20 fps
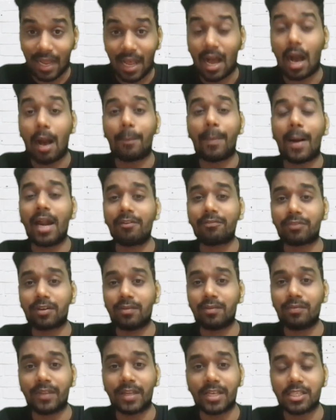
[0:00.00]
Apart
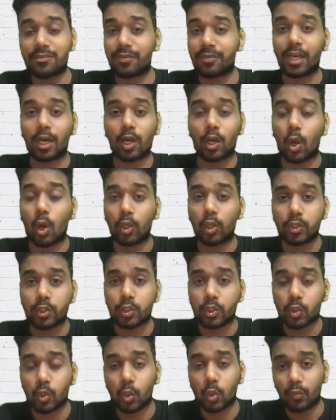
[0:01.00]
from this, we
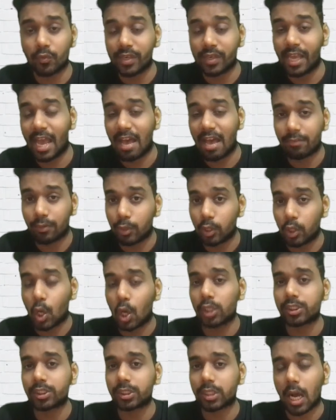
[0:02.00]
have
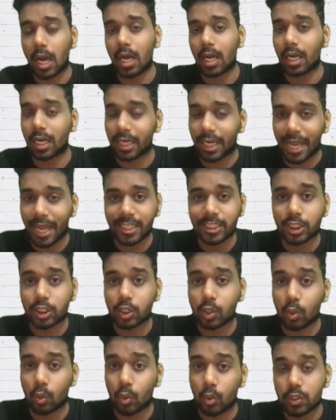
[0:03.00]
launched a crash
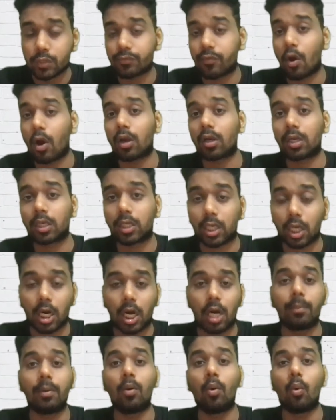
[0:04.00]
course for
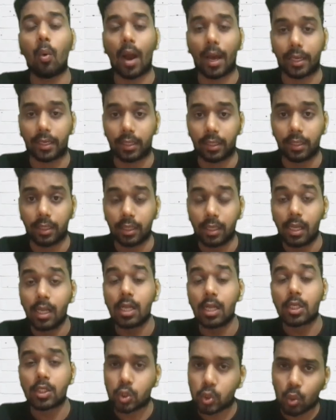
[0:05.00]
term 1,
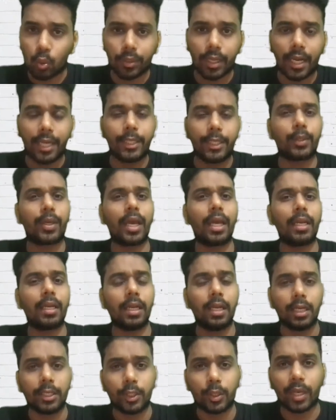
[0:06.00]
so that you can
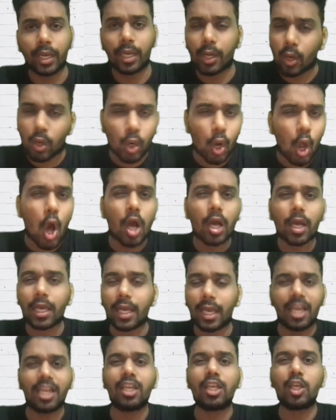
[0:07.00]
rock
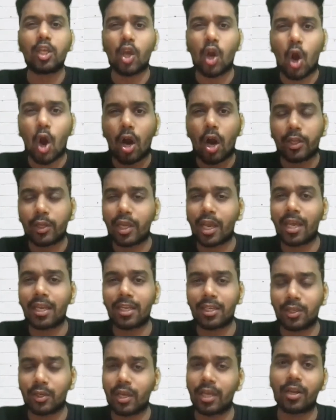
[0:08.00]
in
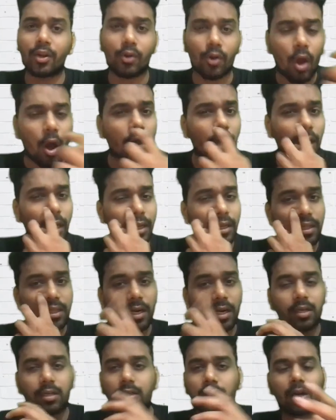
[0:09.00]

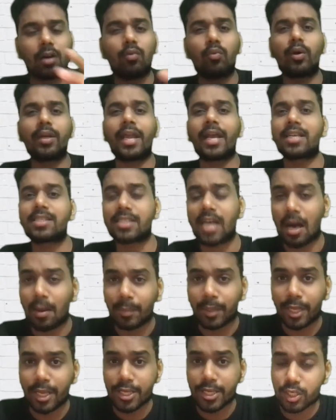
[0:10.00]
the term 1
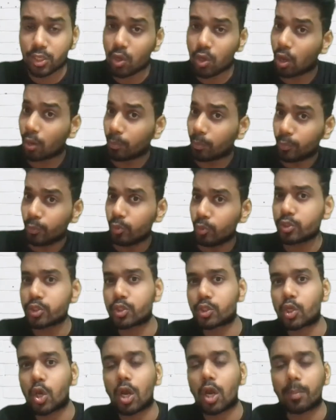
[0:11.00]
examination or
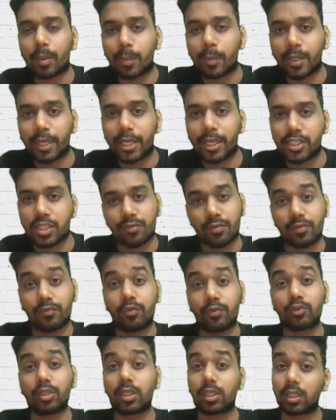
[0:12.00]
boost your preparation
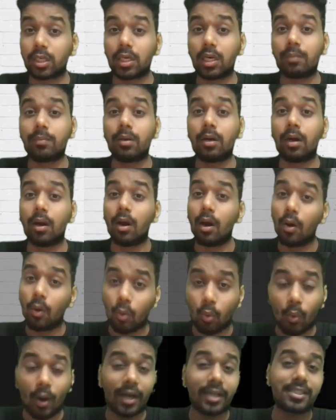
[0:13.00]
before the term
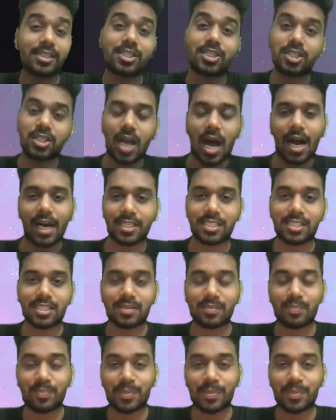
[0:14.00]
1 starts.